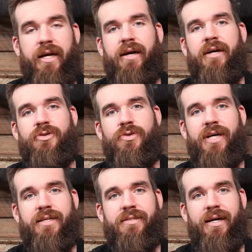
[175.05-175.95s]
Okay, a dude
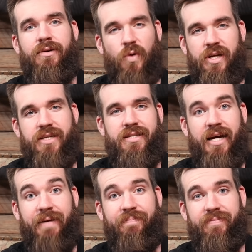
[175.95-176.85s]
does that, what do you
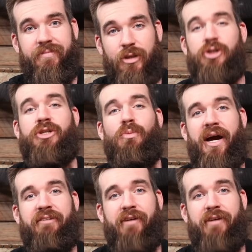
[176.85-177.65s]
say? Lose some weight,